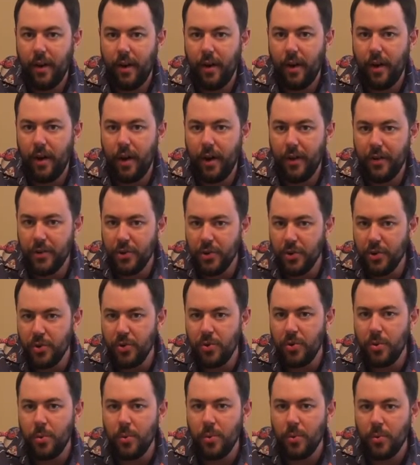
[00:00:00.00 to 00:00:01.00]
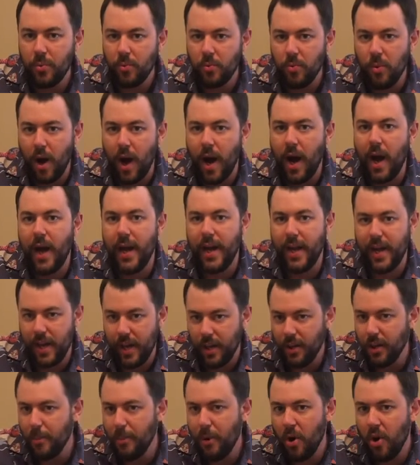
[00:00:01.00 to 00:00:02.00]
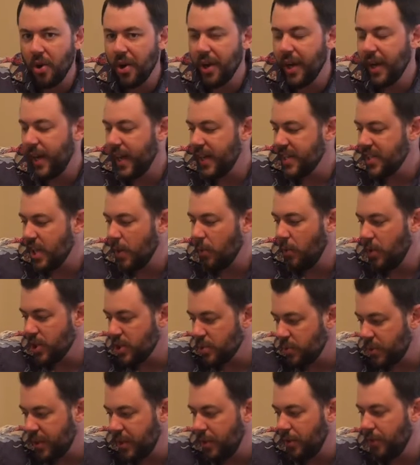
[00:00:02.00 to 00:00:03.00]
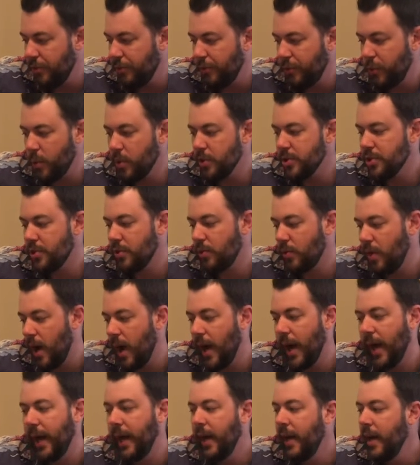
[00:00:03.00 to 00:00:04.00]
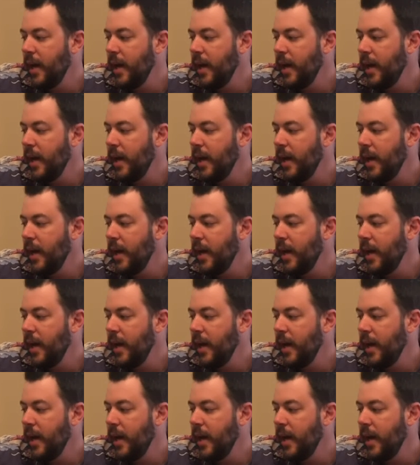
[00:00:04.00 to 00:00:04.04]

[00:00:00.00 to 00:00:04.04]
a new rye hitting the market as I was with the Old Forester Rye.